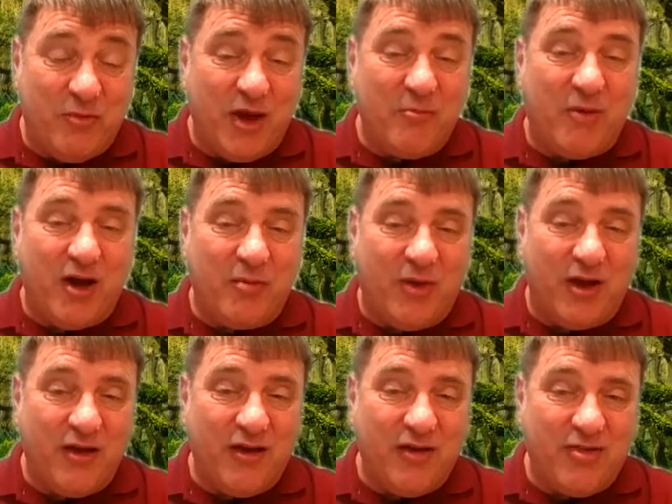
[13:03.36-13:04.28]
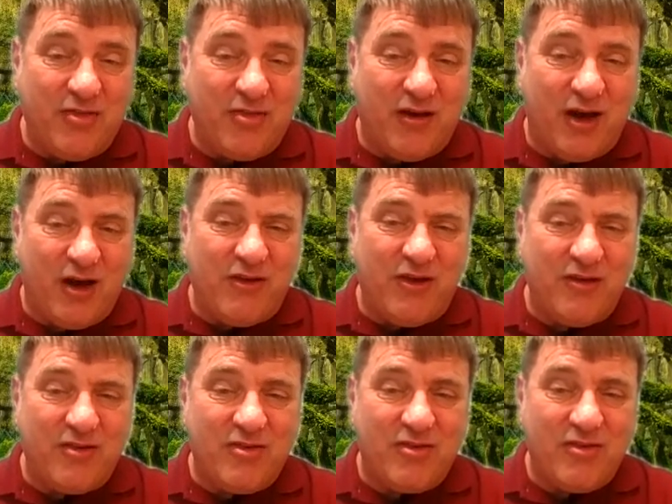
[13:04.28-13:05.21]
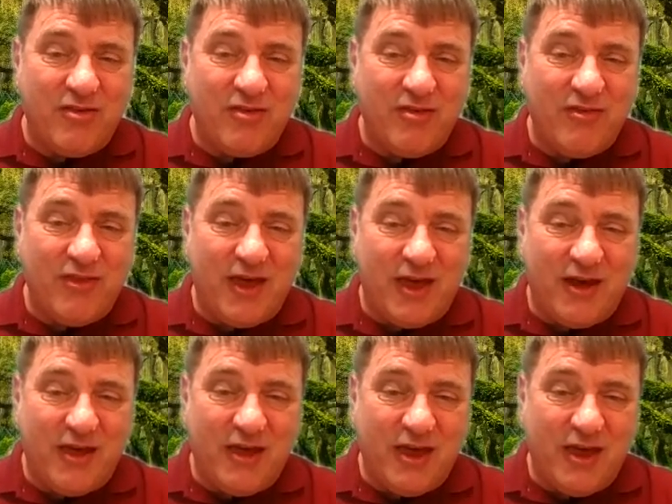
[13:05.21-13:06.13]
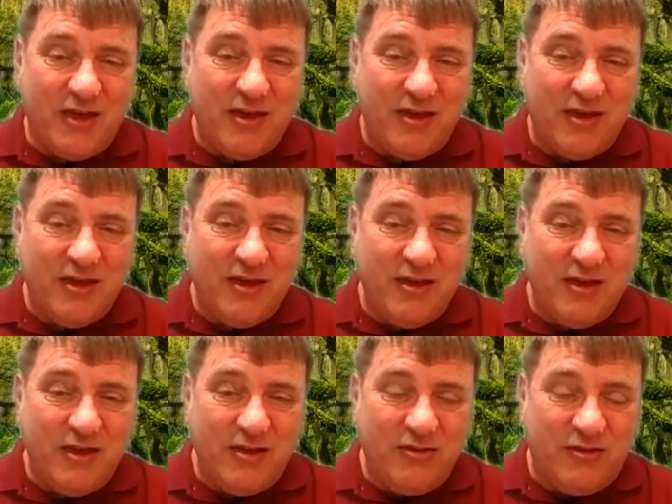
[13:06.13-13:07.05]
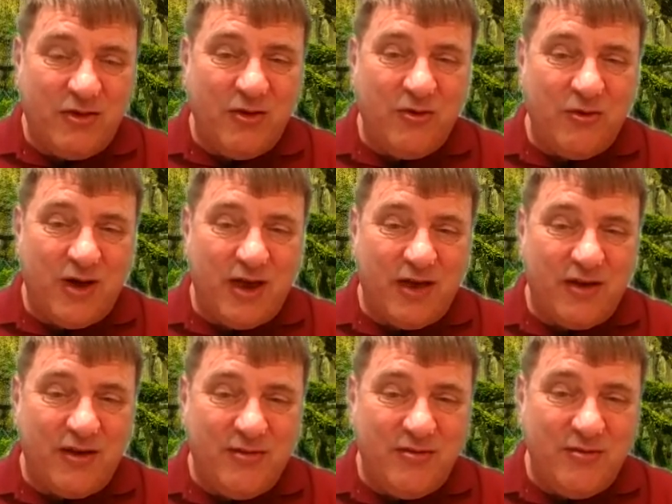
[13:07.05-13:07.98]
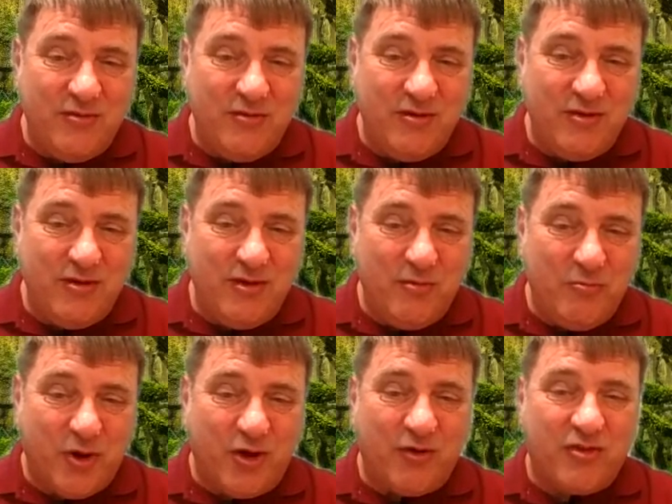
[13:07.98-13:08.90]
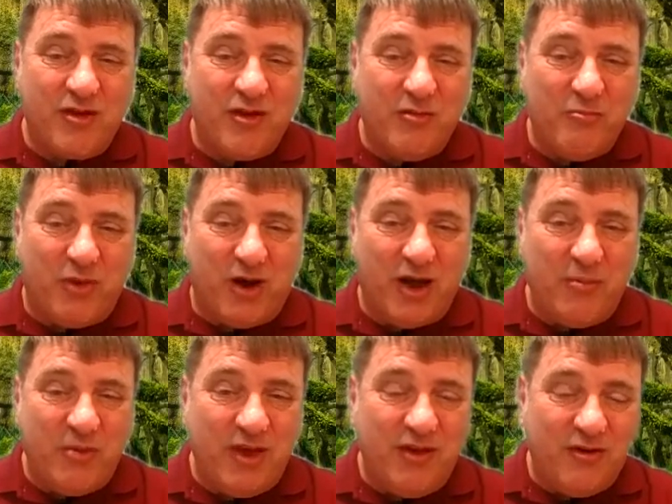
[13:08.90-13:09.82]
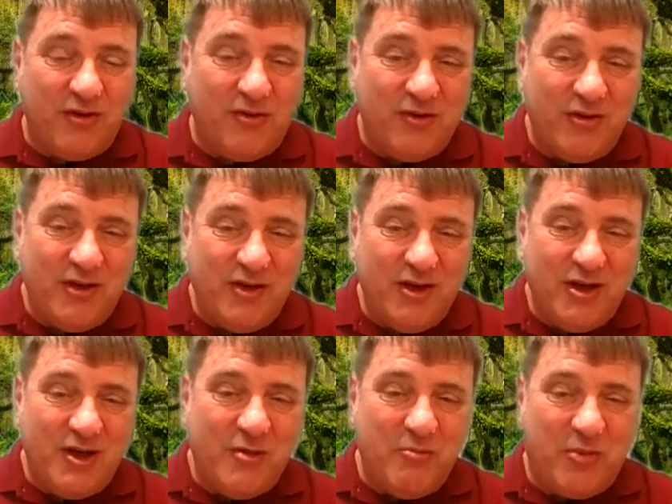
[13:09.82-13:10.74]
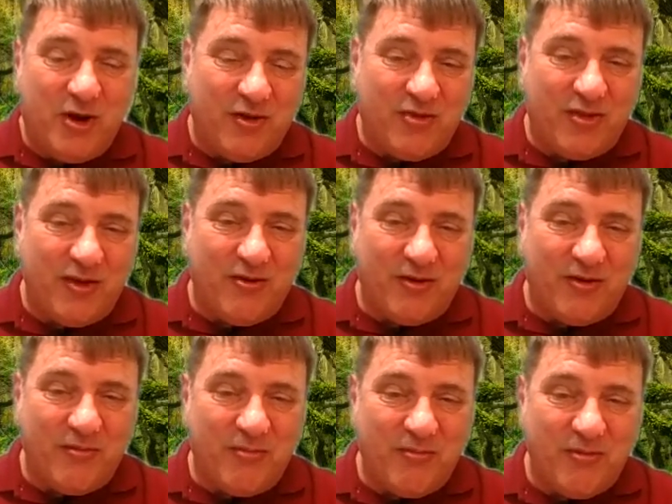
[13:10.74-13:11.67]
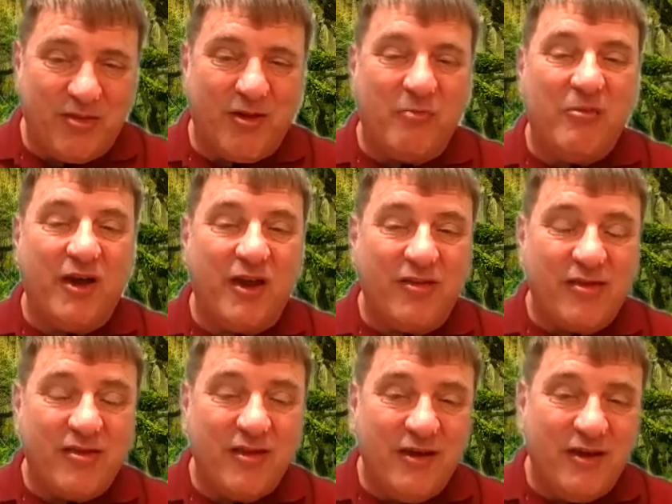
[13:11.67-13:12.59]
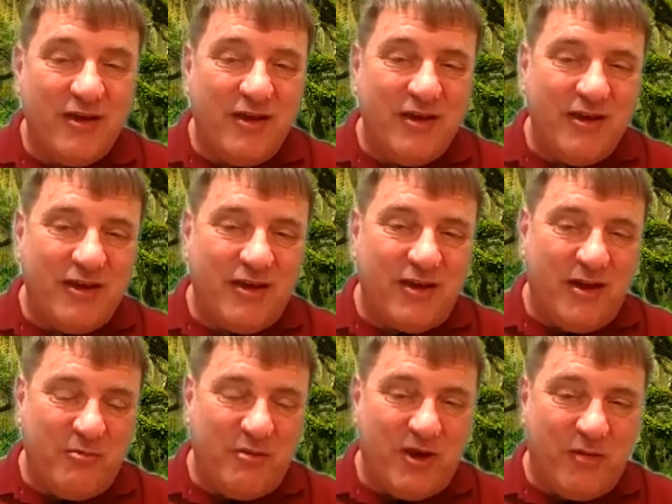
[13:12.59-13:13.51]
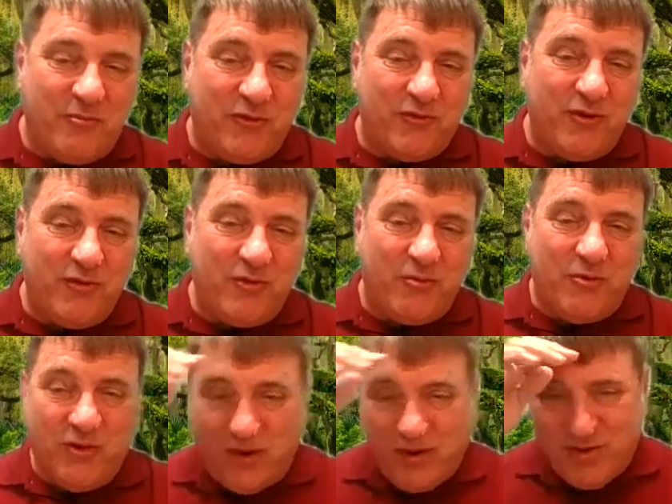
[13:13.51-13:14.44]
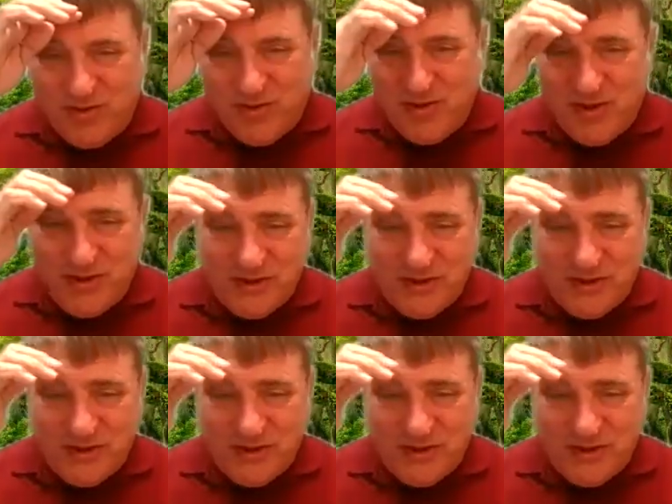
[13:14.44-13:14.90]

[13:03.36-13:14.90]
my mind, it's obvious that a two-legged person, bipedal person, or somebody's coming up through the woods,